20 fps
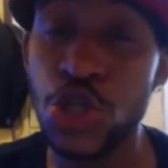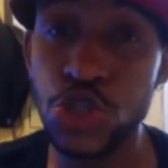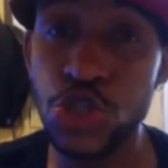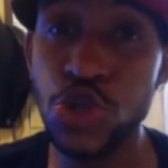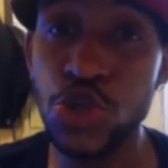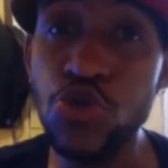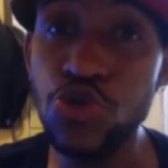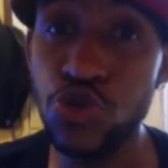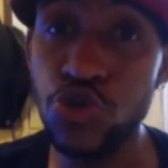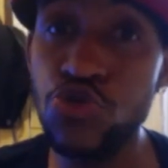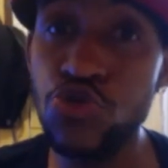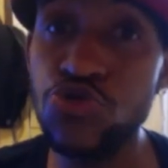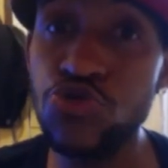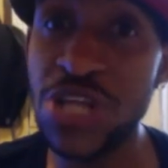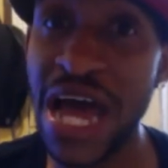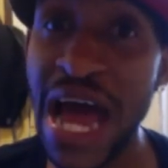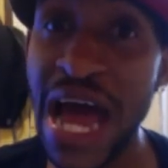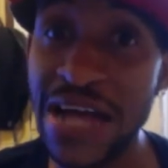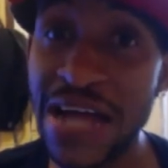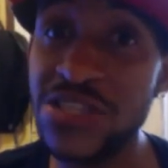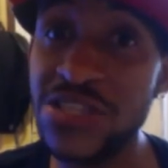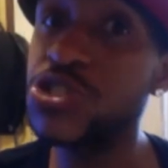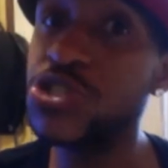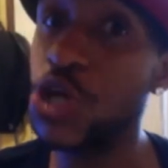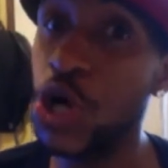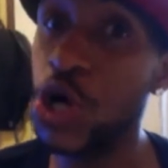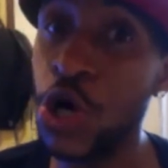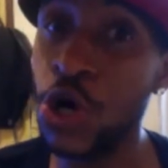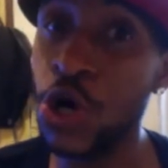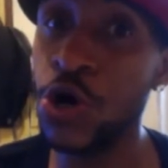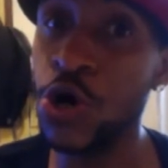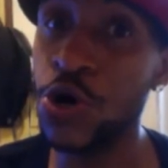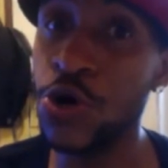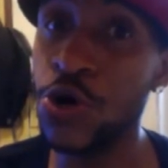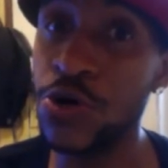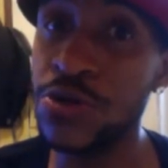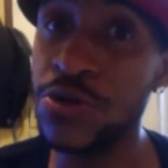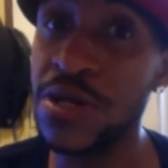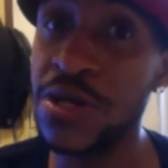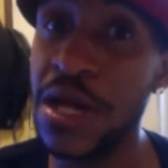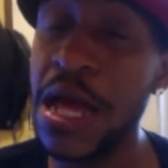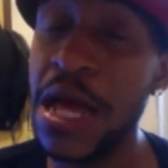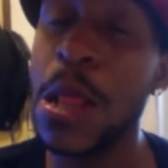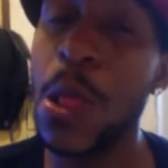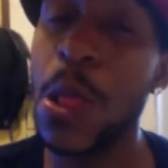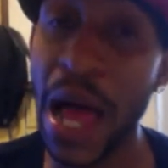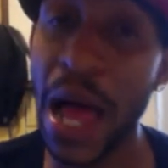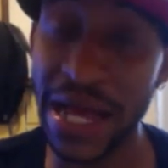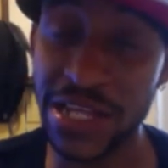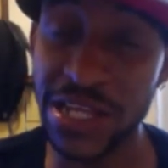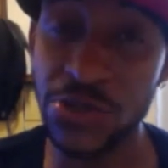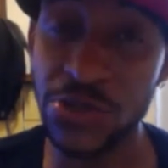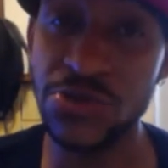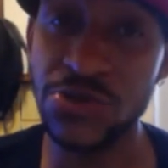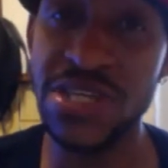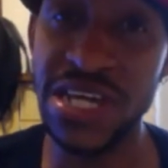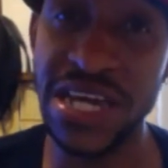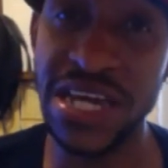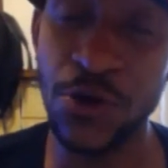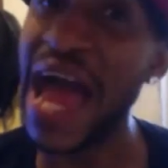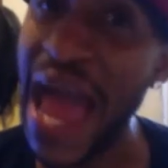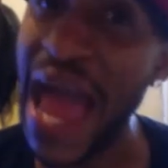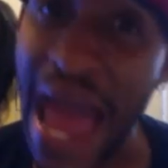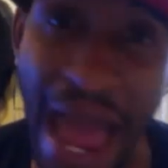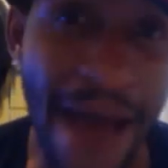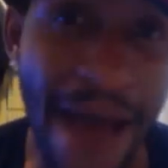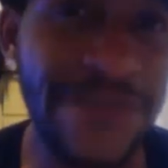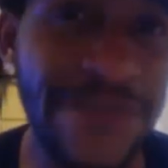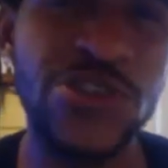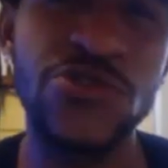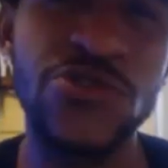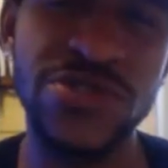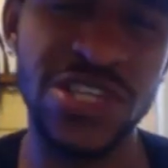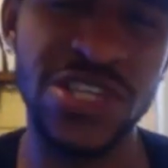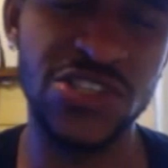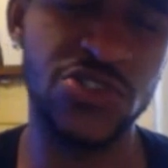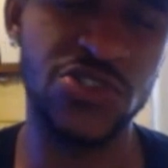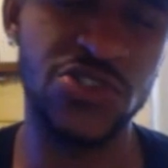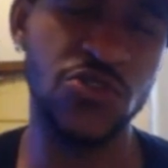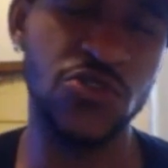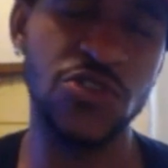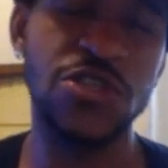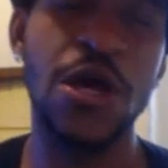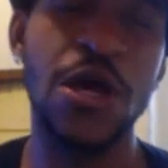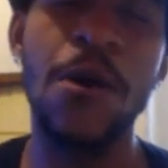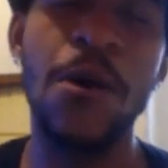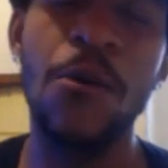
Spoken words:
you do not turn like you did on after you was introduced